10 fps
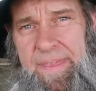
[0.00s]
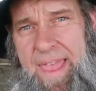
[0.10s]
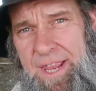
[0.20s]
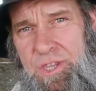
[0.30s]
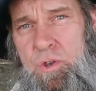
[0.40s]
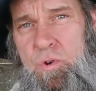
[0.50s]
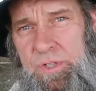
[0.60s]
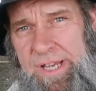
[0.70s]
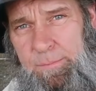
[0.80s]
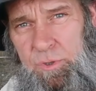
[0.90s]
and that ewe
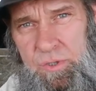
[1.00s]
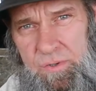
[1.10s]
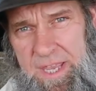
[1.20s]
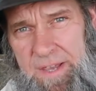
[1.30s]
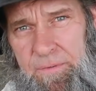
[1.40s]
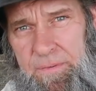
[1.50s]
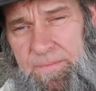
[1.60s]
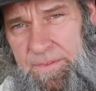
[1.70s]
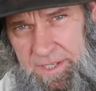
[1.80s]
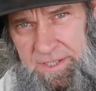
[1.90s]
was able to give
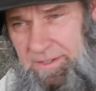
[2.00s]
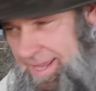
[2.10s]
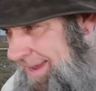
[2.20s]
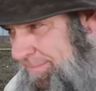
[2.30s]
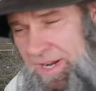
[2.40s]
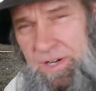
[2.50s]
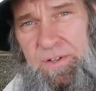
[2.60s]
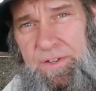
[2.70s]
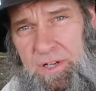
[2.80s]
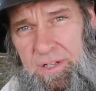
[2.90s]
this lamb
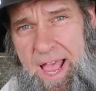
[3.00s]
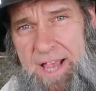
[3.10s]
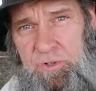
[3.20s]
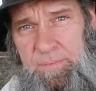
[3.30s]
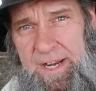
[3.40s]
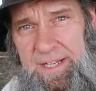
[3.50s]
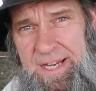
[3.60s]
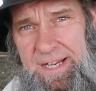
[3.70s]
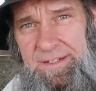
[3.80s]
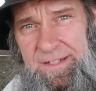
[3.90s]
here the colostrum that it needed